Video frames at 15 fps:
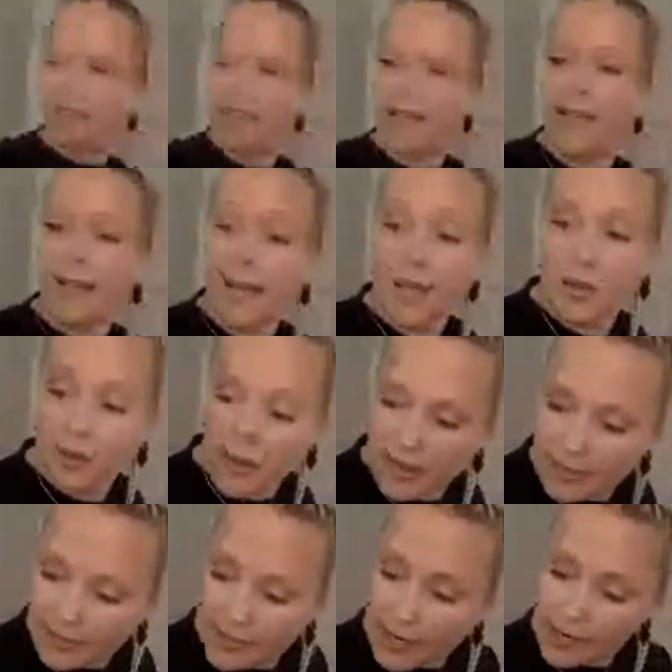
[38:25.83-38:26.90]
And then you can
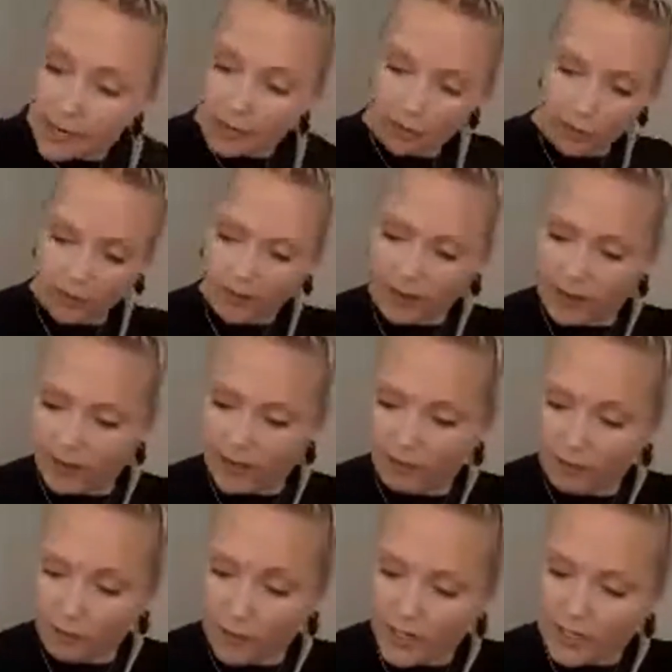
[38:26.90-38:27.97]
decide what kind of
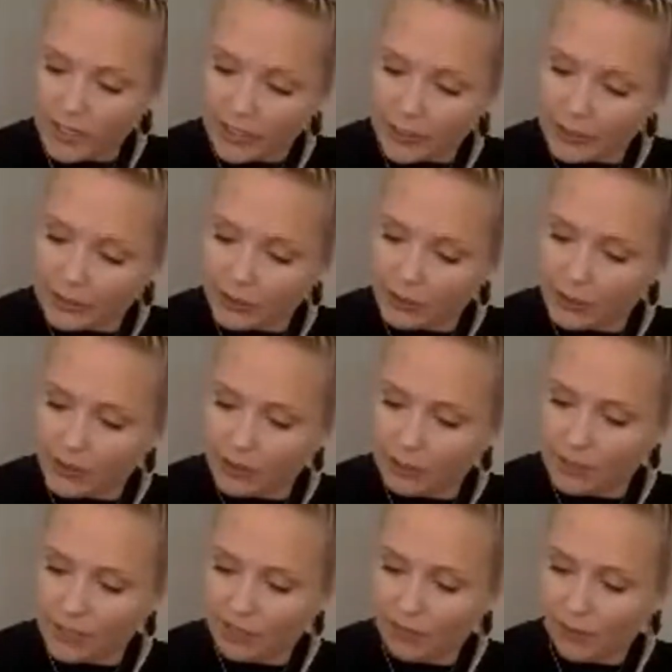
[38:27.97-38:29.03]
creatures you want to be
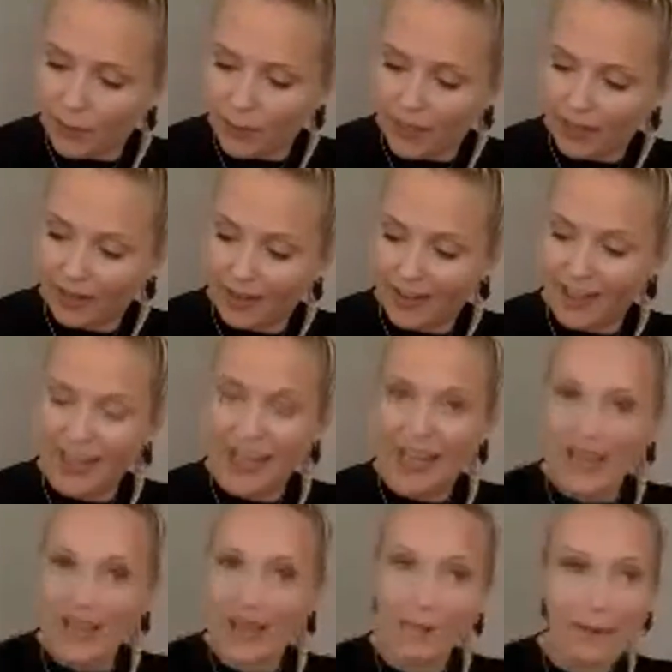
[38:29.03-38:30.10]
swimming
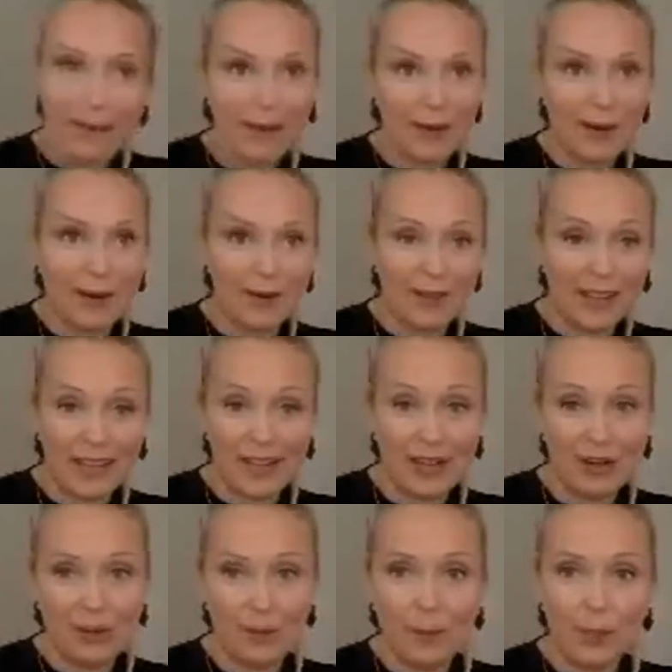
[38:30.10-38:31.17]
in the background in
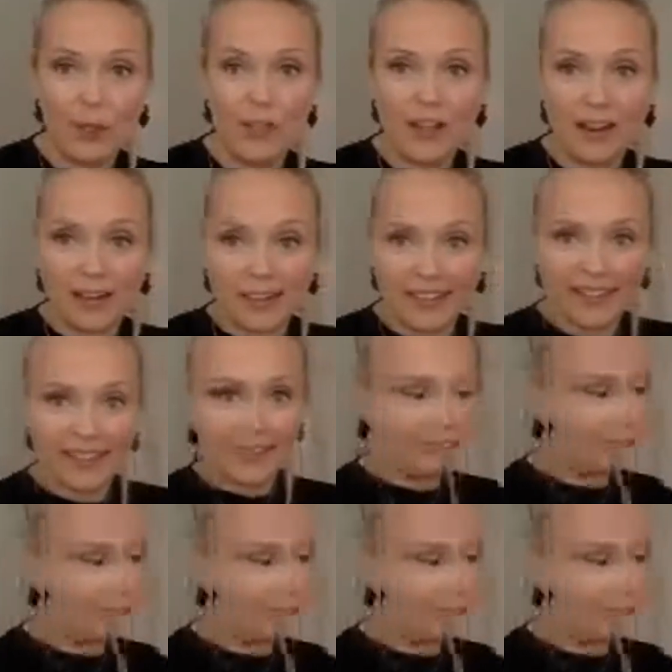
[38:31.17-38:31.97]
your box art.